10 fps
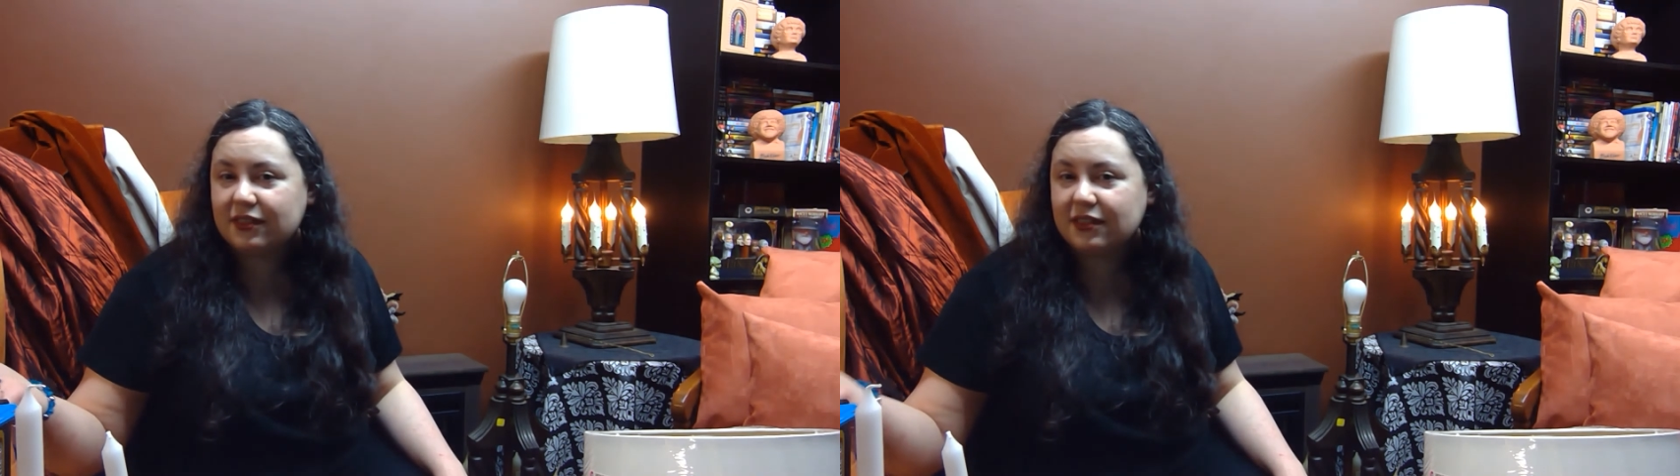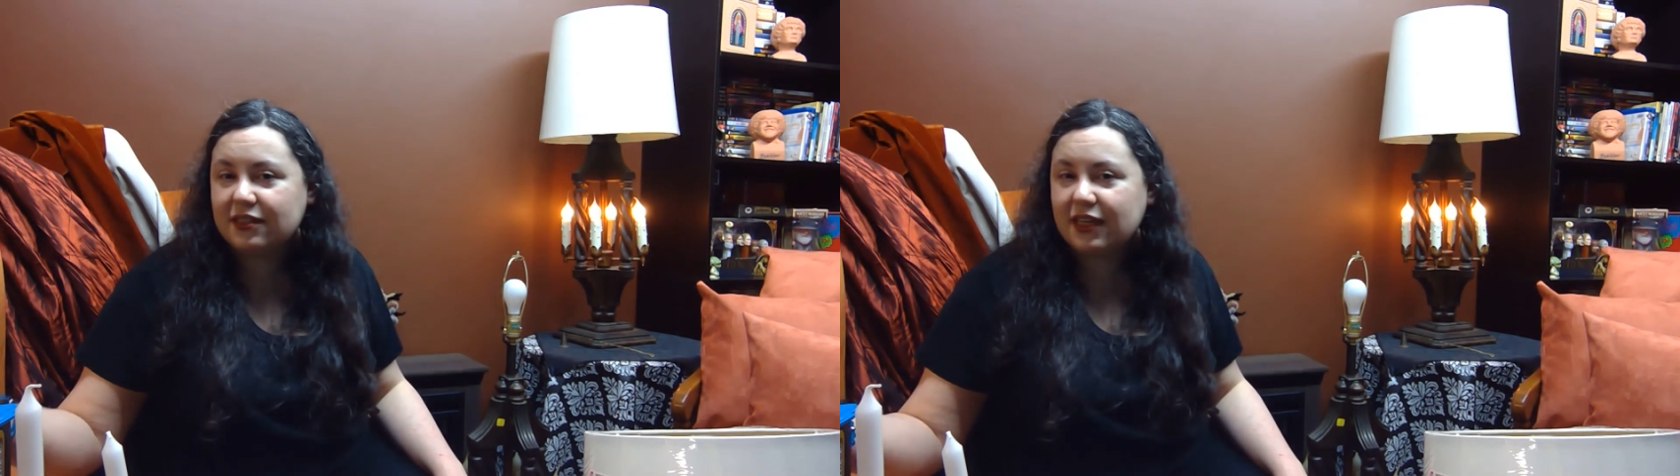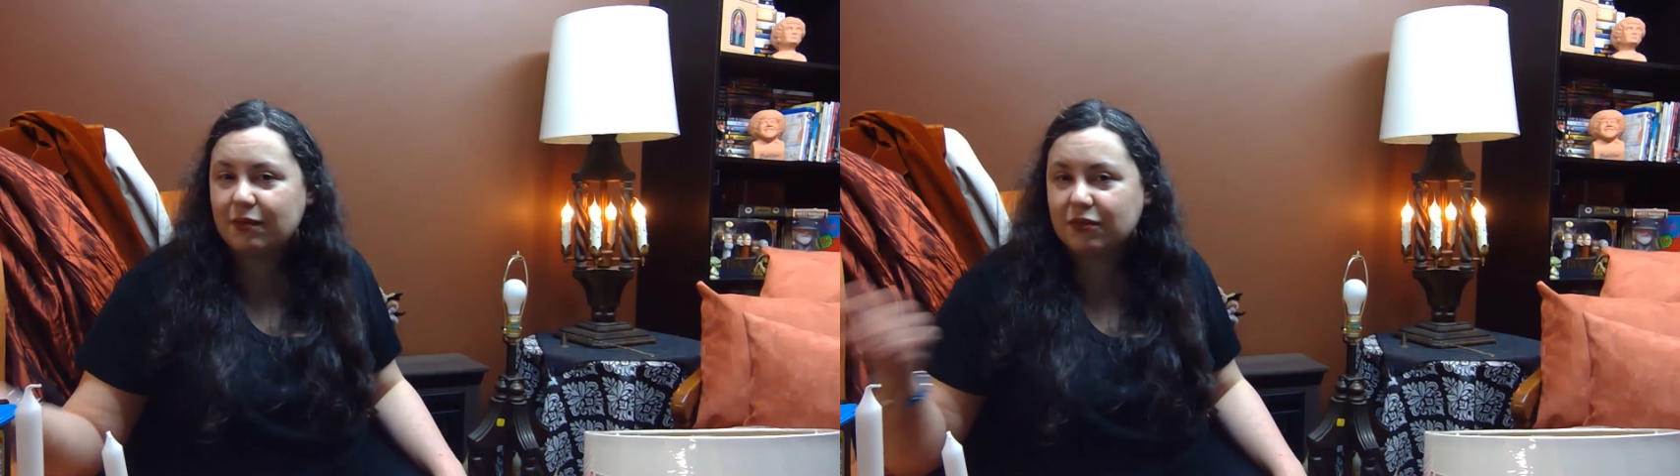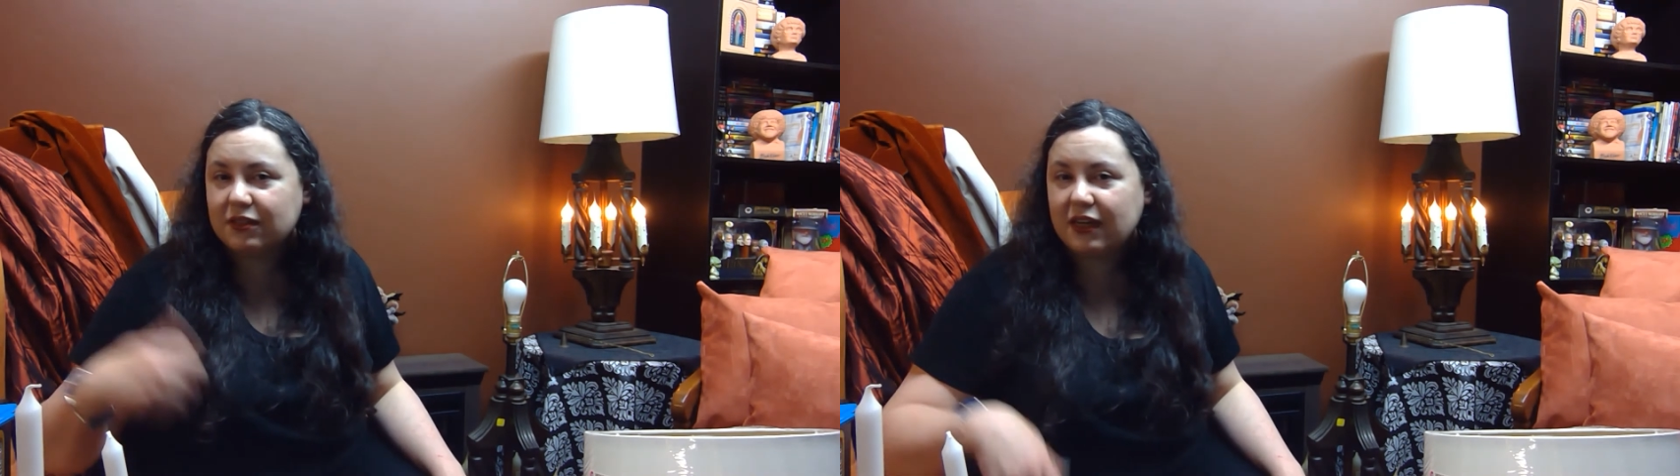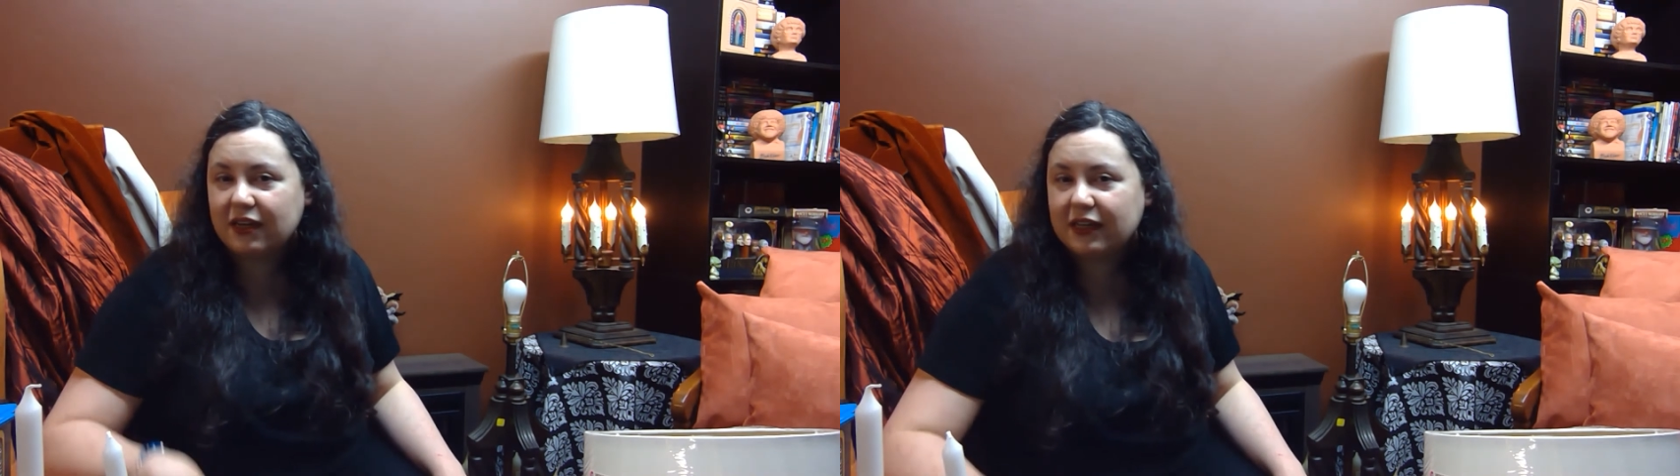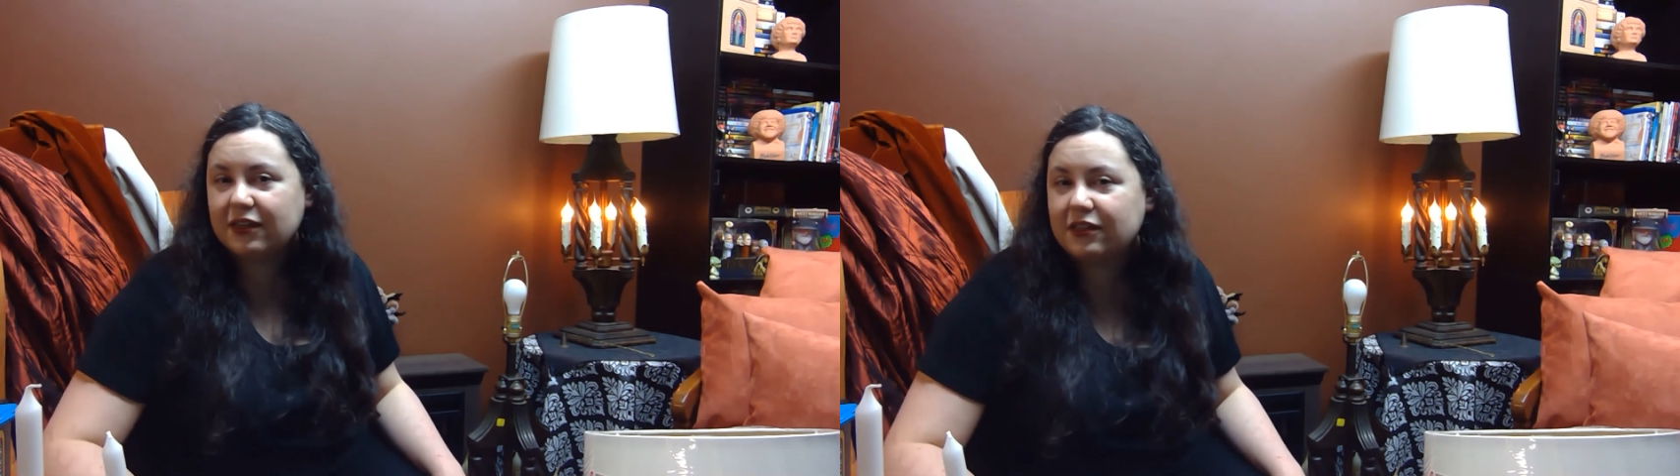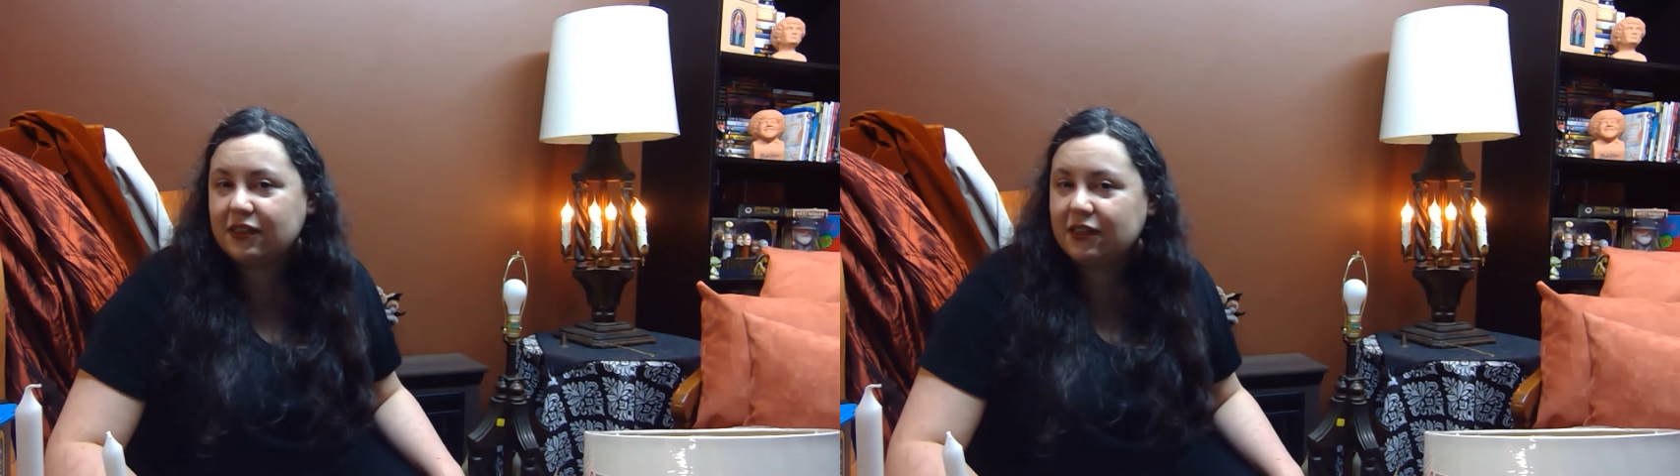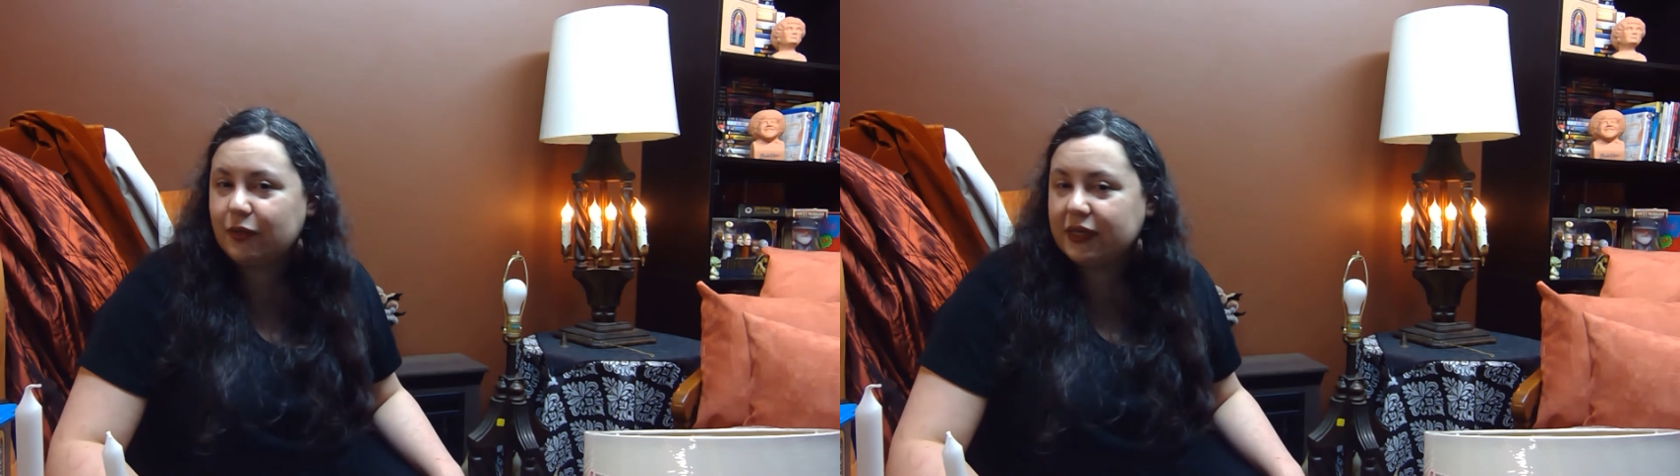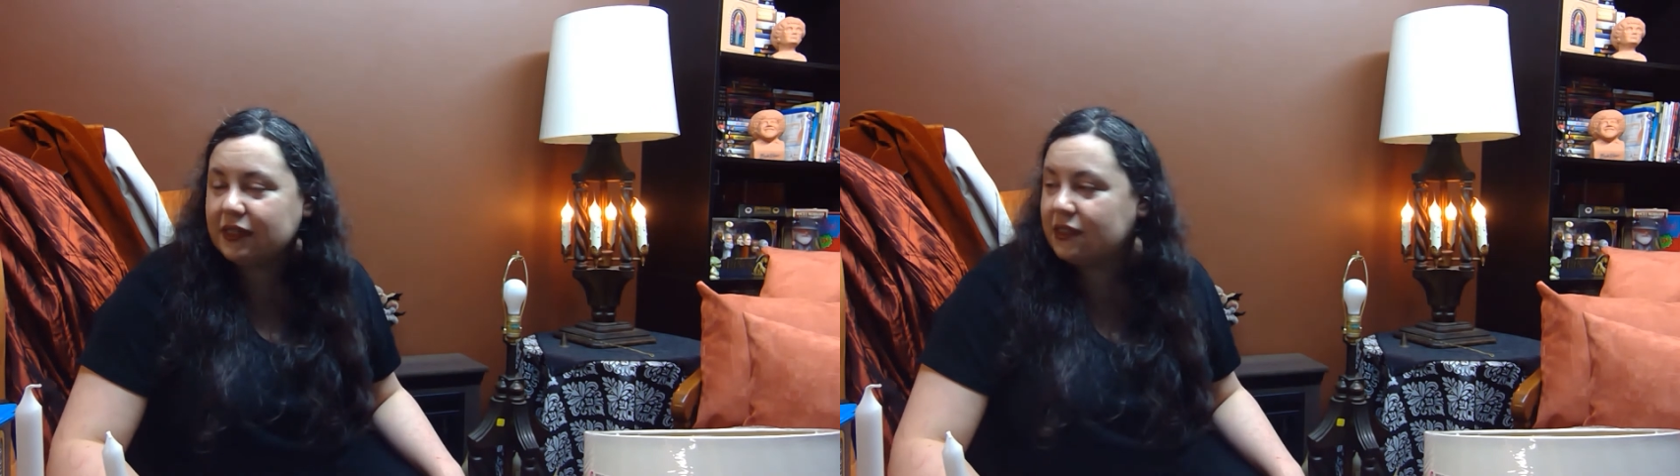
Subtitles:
the table down here to do it.